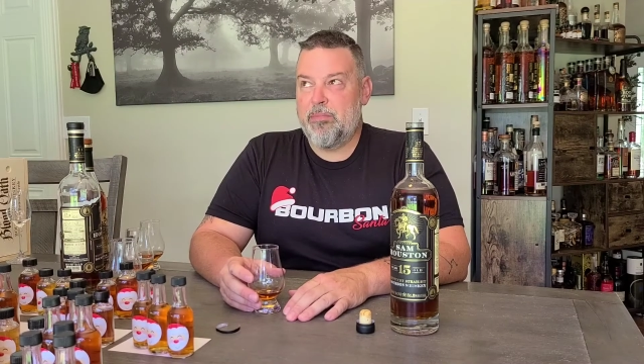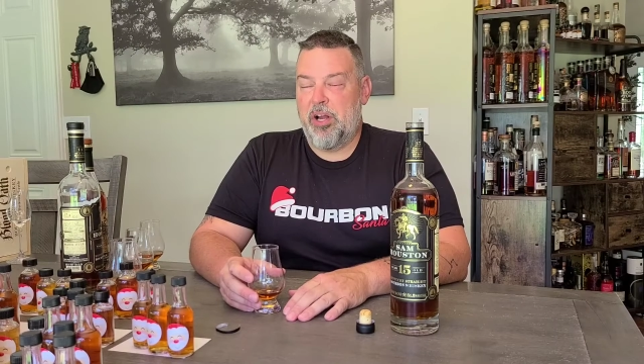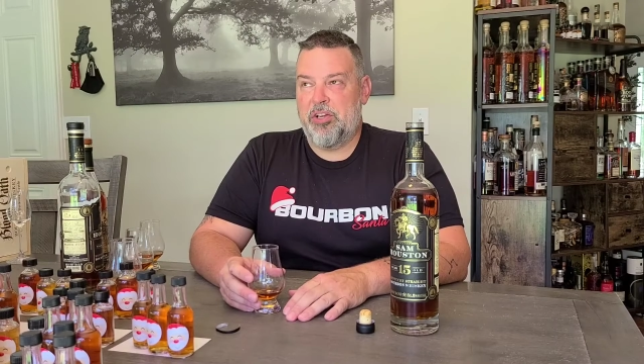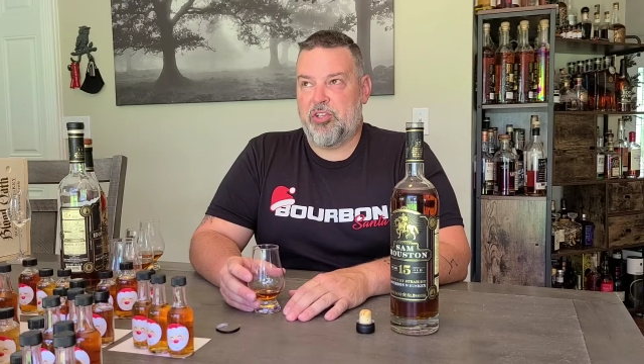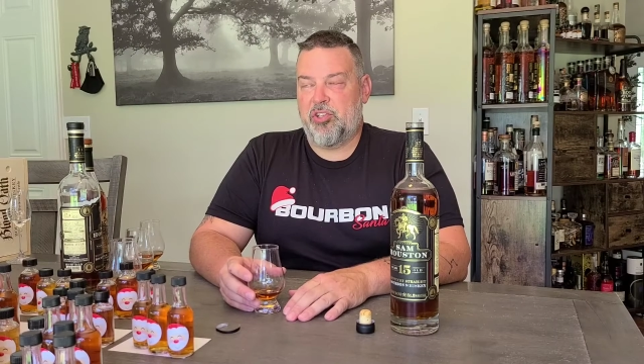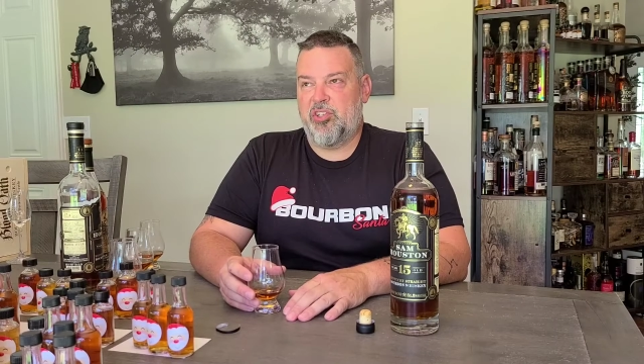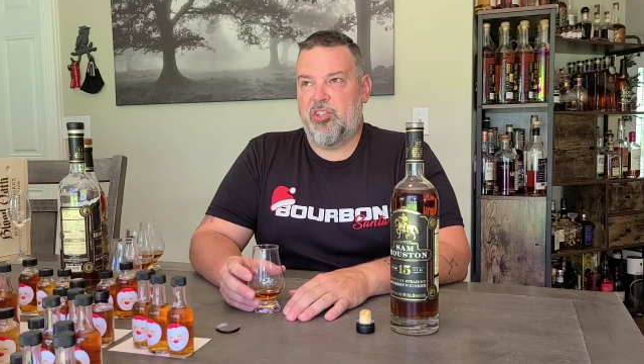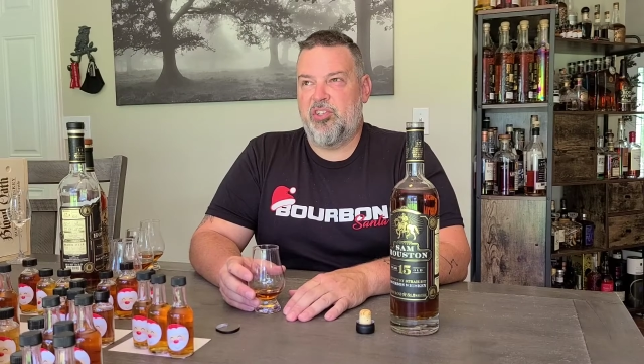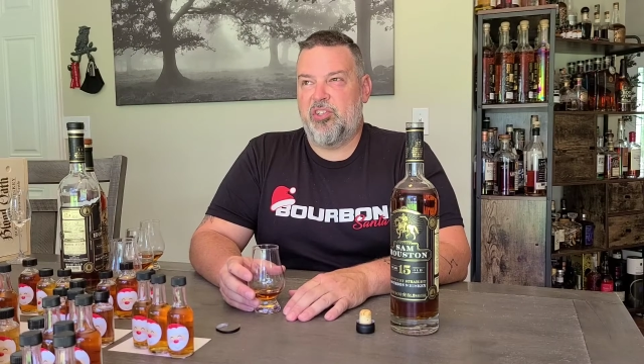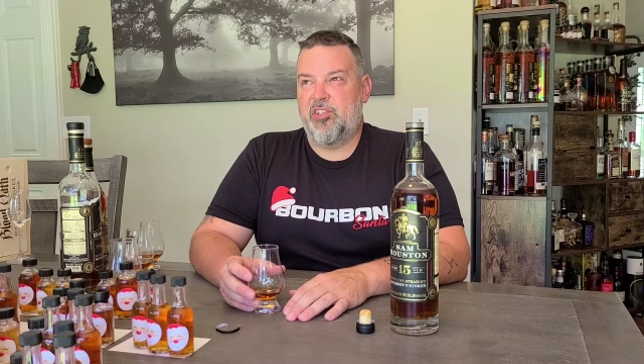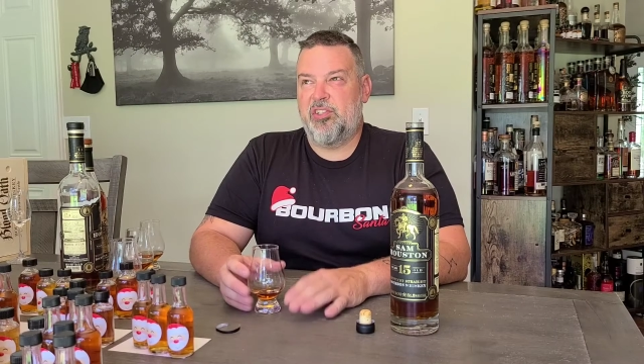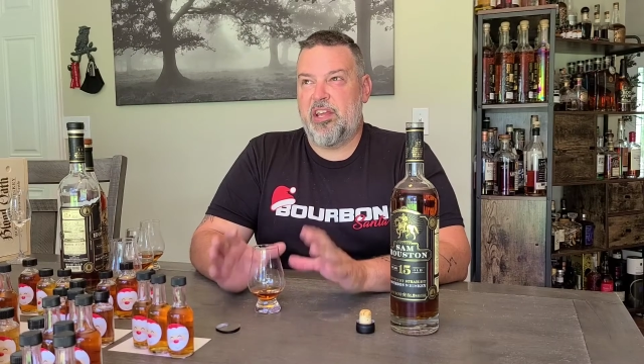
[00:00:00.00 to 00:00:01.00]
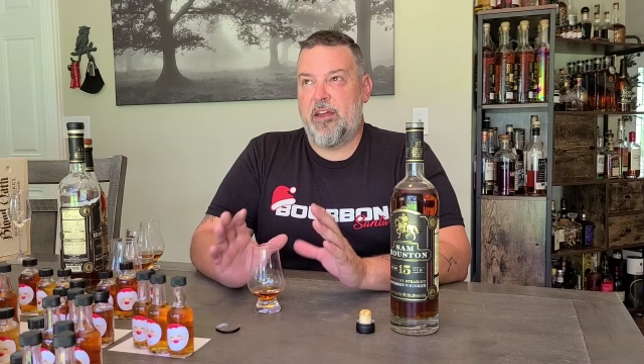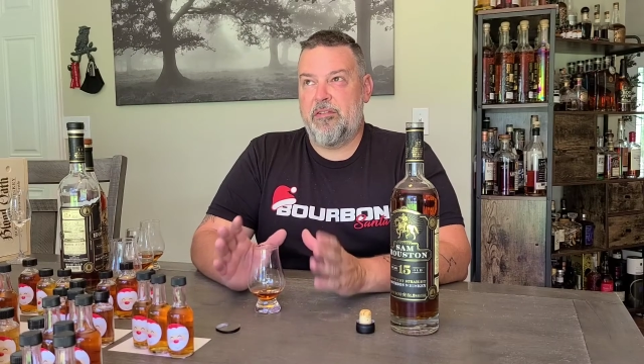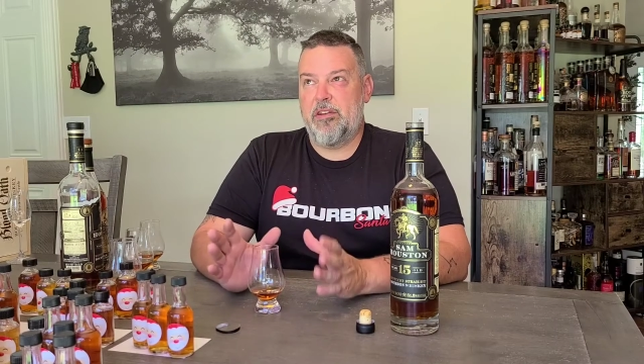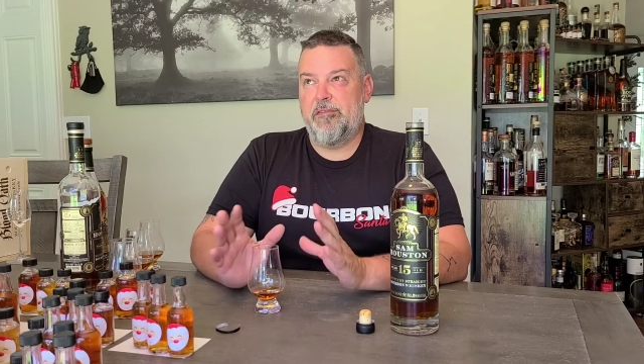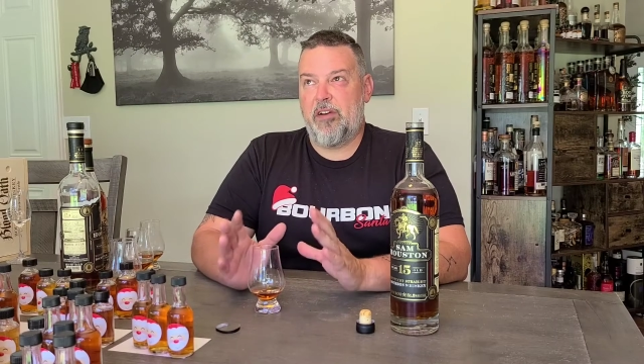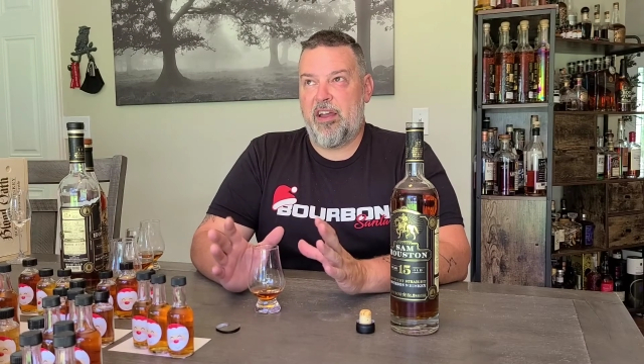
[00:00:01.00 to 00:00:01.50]
much
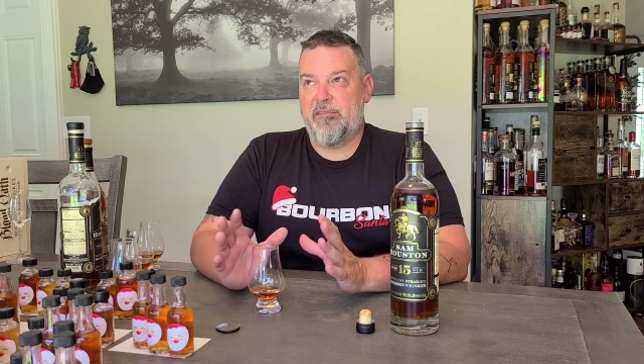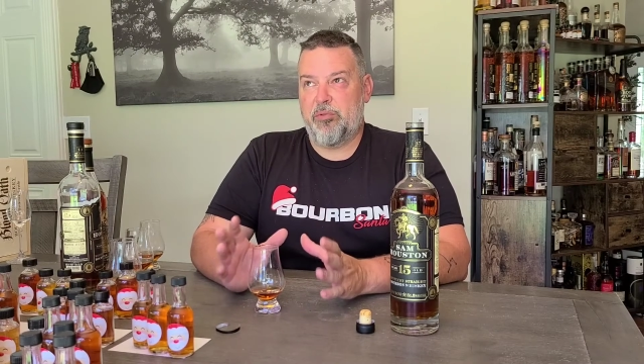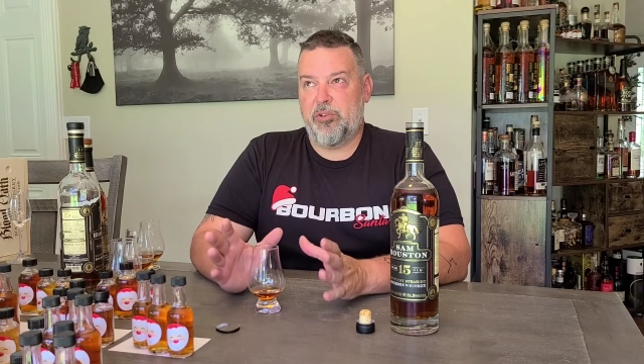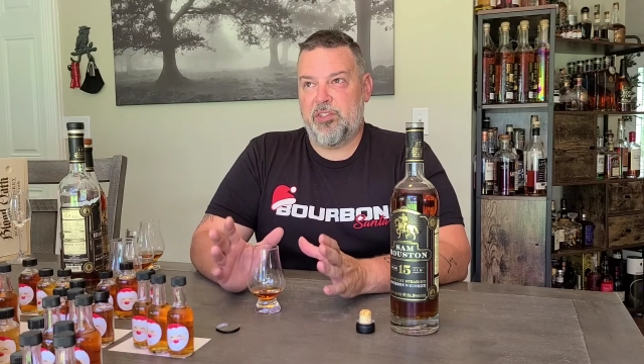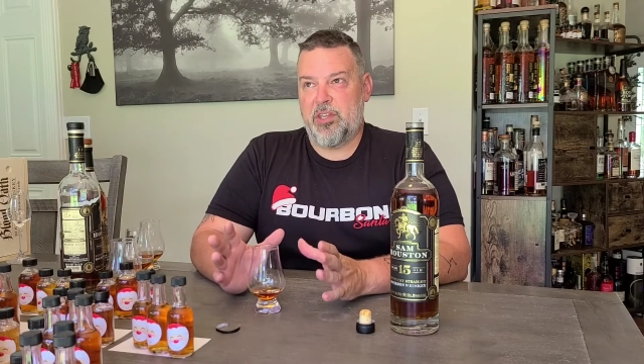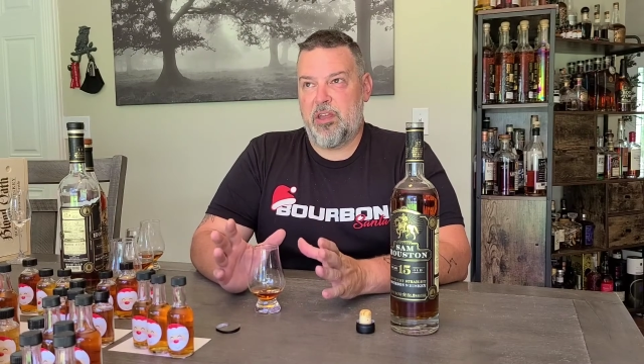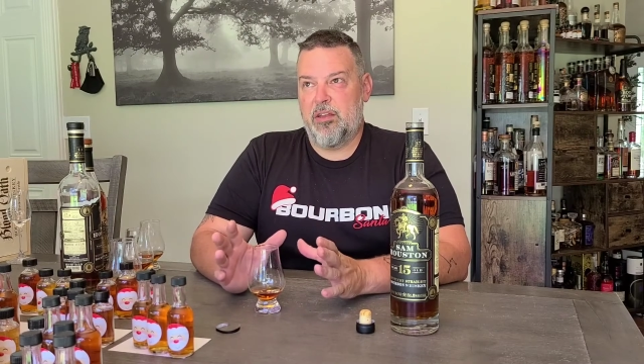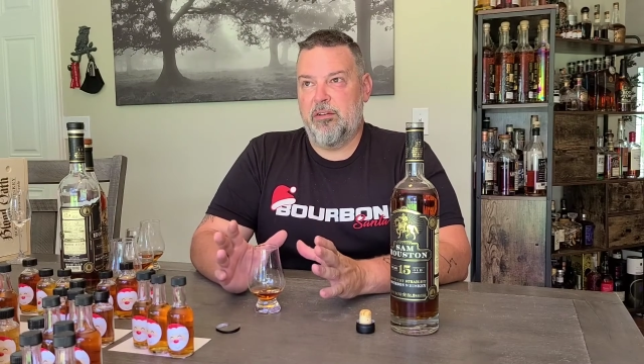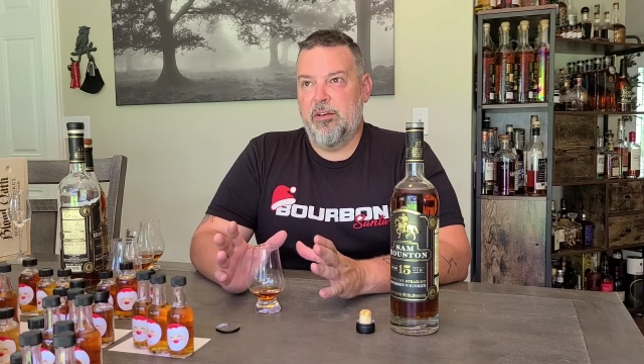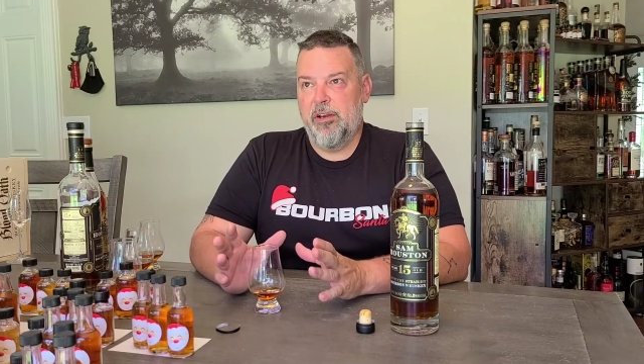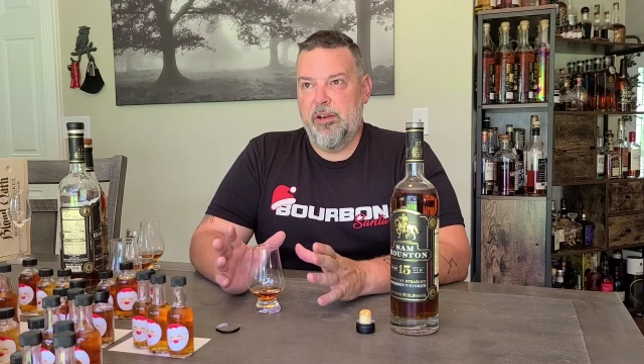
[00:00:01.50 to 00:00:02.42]
75%